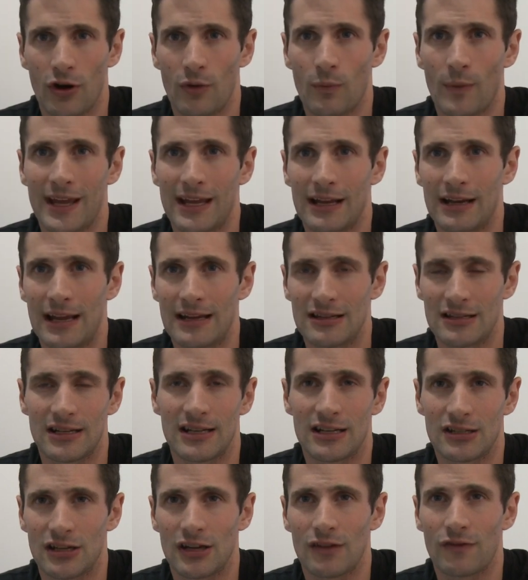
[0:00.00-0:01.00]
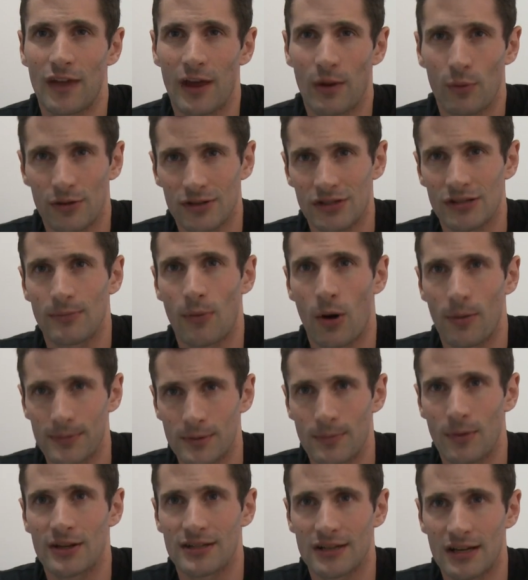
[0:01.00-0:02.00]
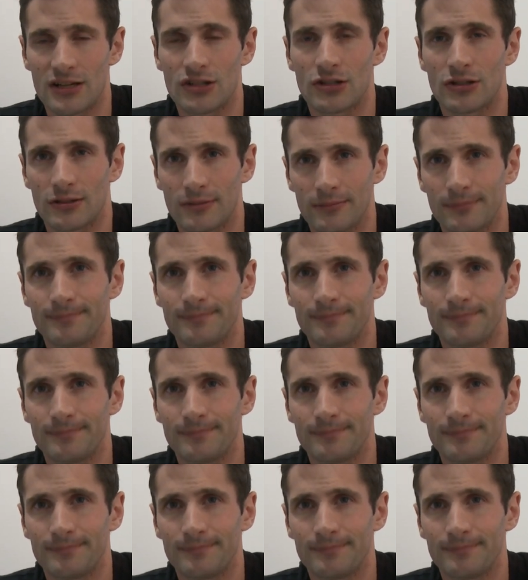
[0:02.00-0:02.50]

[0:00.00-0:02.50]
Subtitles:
and we can easily achieve that with some optimization.